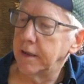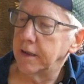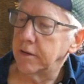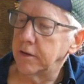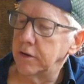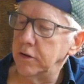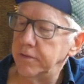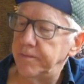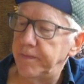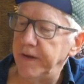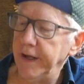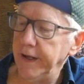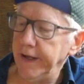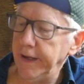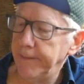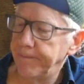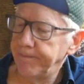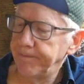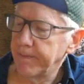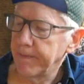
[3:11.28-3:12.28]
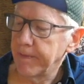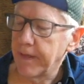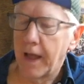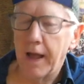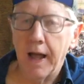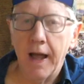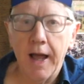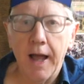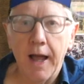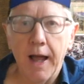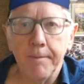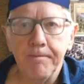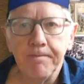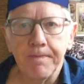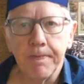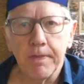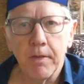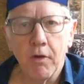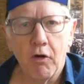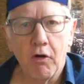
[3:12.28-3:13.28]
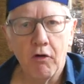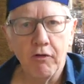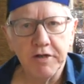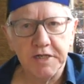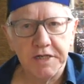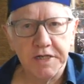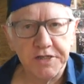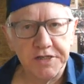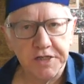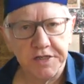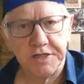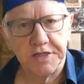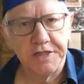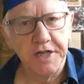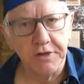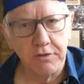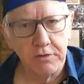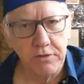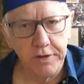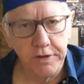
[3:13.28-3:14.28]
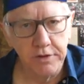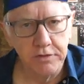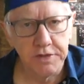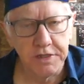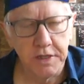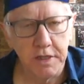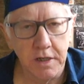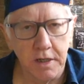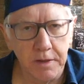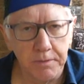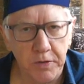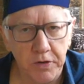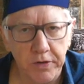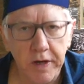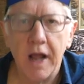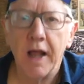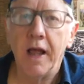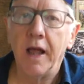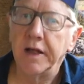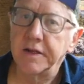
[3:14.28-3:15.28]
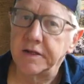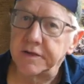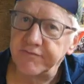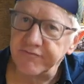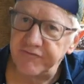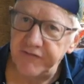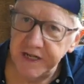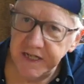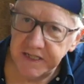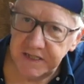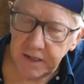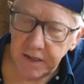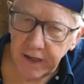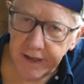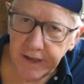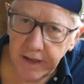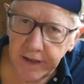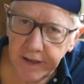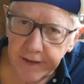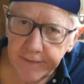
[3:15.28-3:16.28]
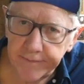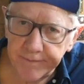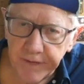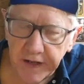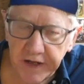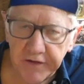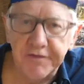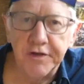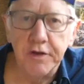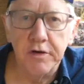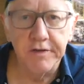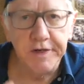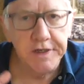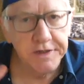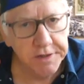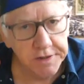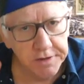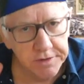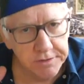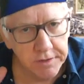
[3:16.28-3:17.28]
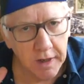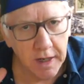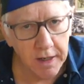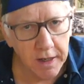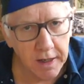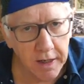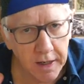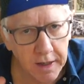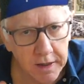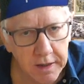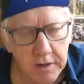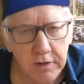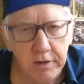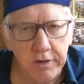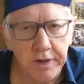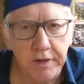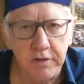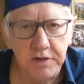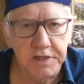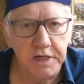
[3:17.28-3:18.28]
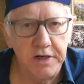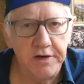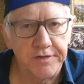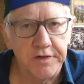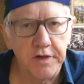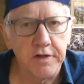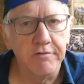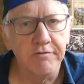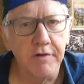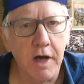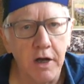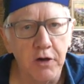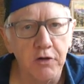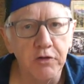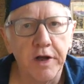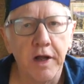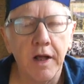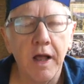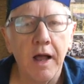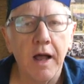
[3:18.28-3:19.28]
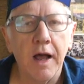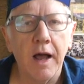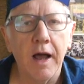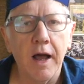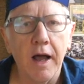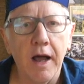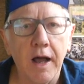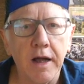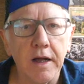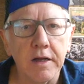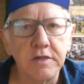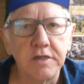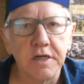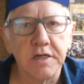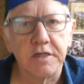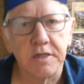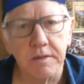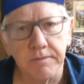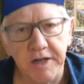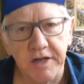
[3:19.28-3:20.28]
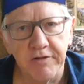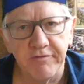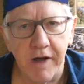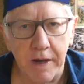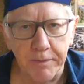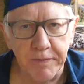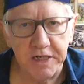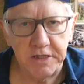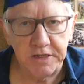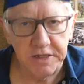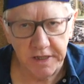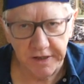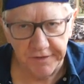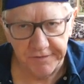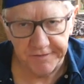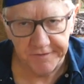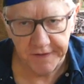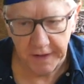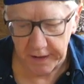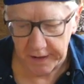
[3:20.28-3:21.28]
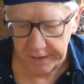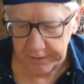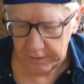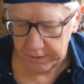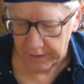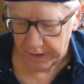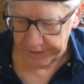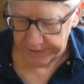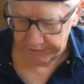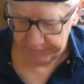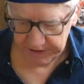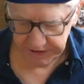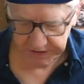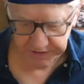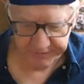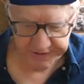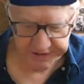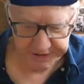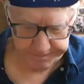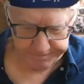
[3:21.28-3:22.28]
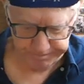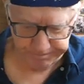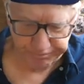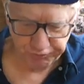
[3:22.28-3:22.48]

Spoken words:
Could be. Or is it just single-use cardboard? Recycling, if you're into gluing yourself to the road, just a bit of rubbish if you're like the rest of us.